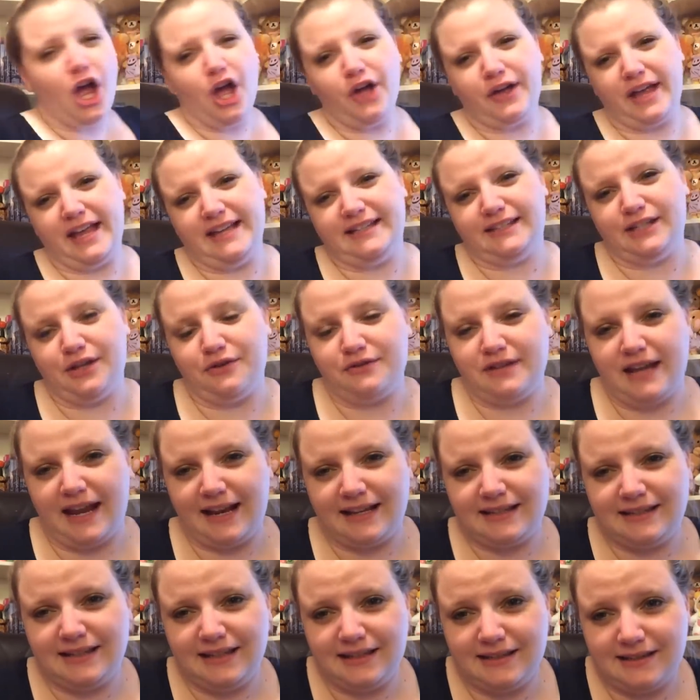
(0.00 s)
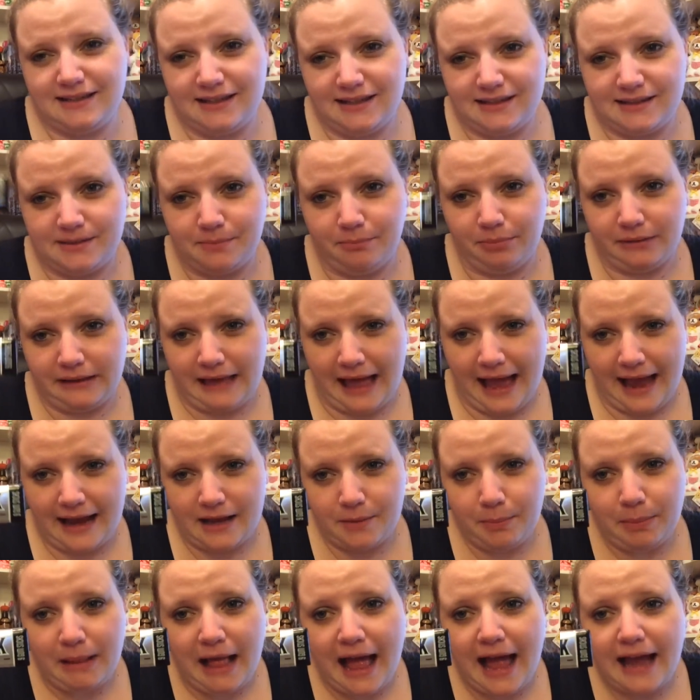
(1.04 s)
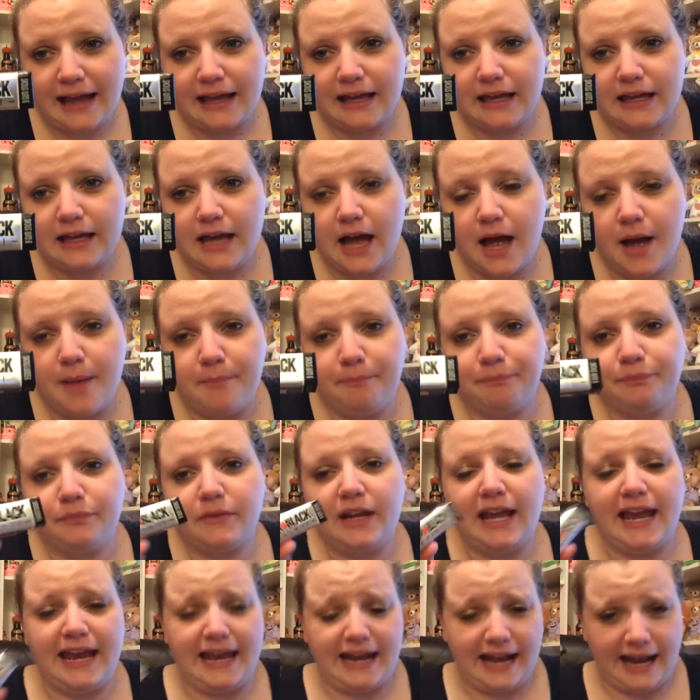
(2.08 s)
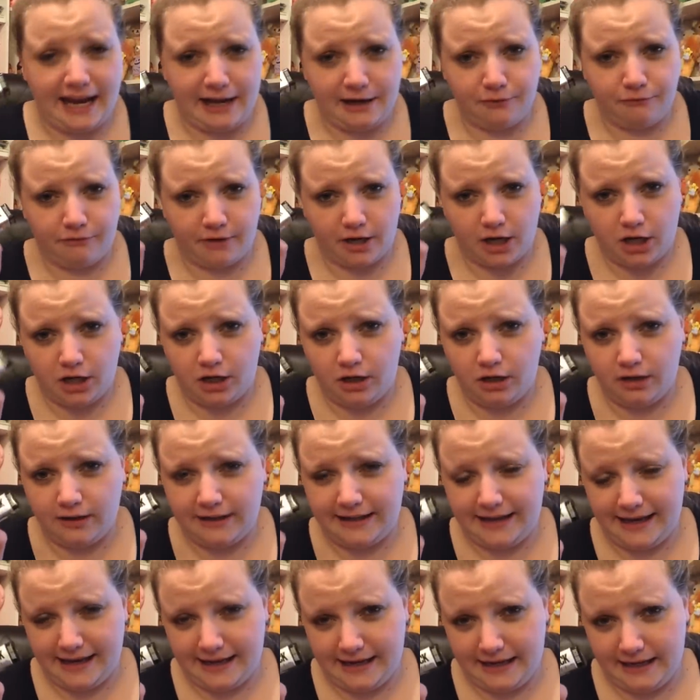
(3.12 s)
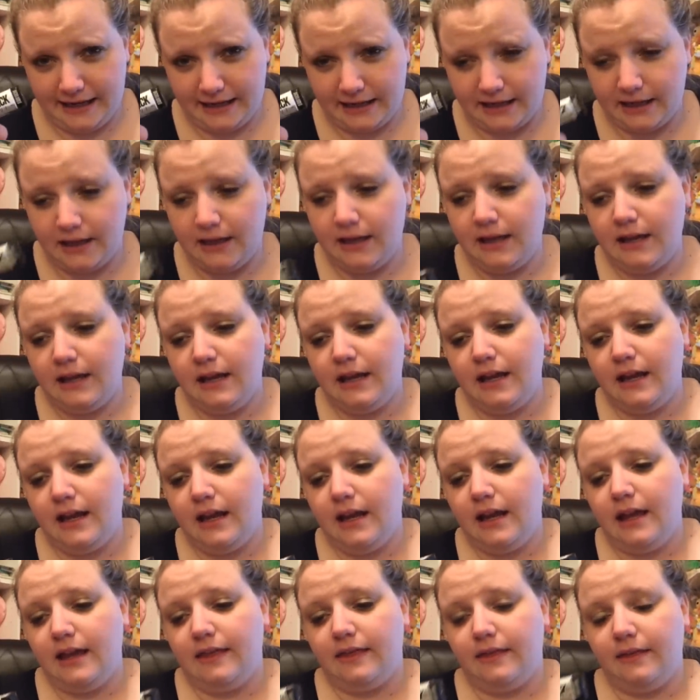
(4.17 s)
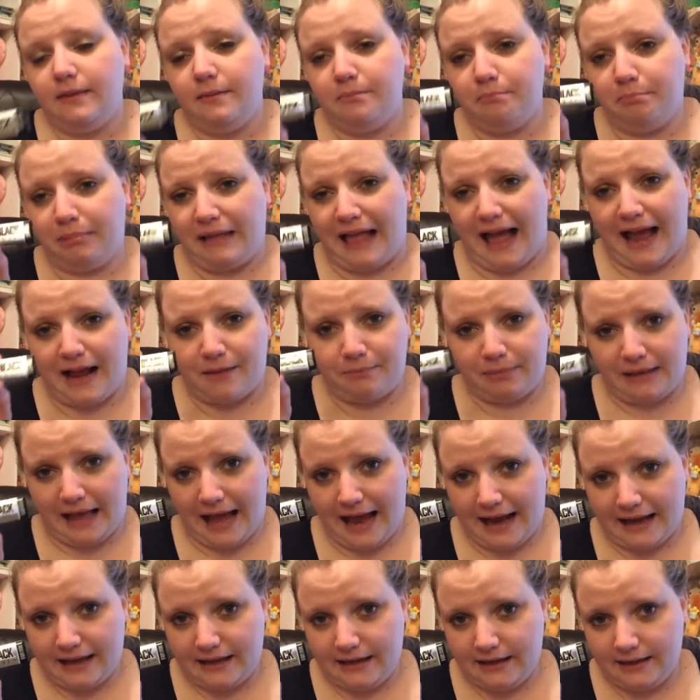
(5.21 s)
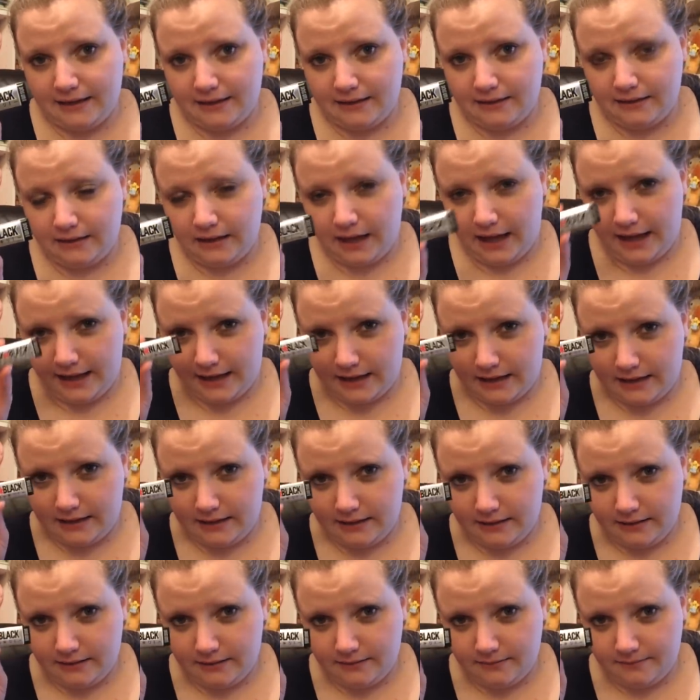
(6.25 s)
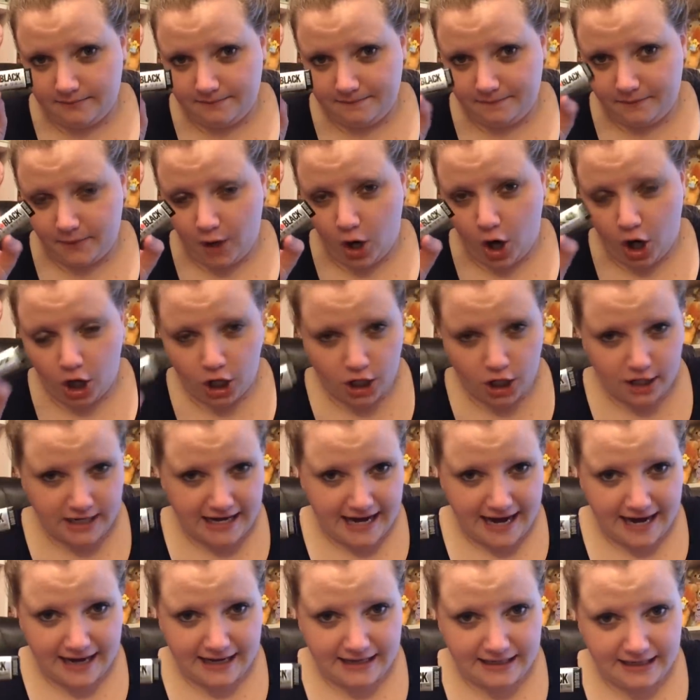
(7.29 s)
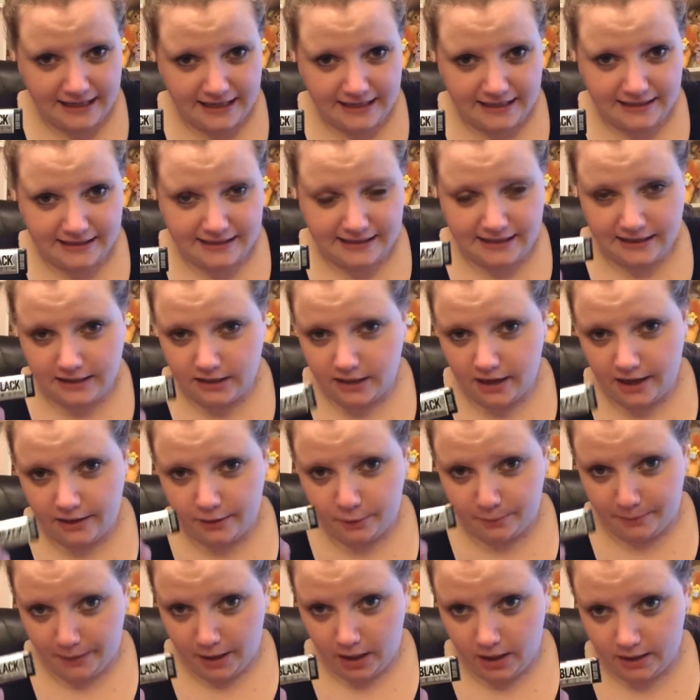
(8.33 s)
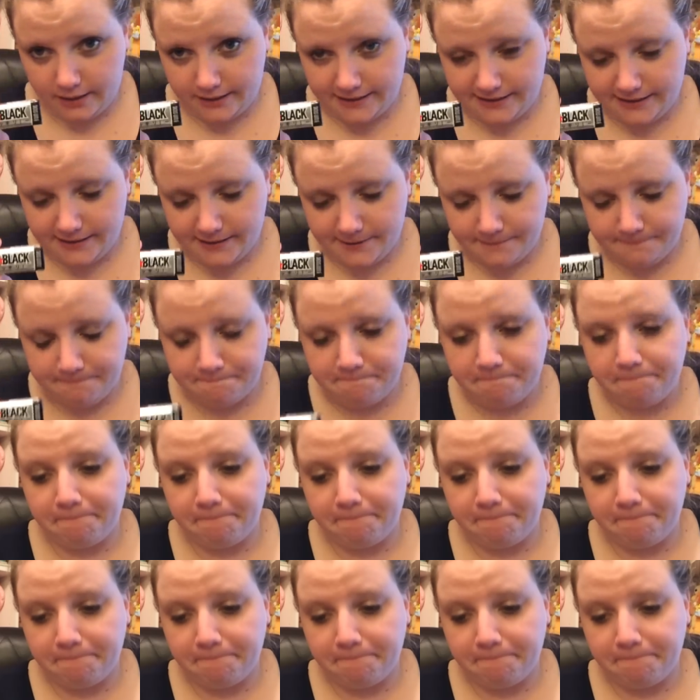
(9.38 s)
Okay, so next is this black gum. And I recall getting black, like, hard candies in another box.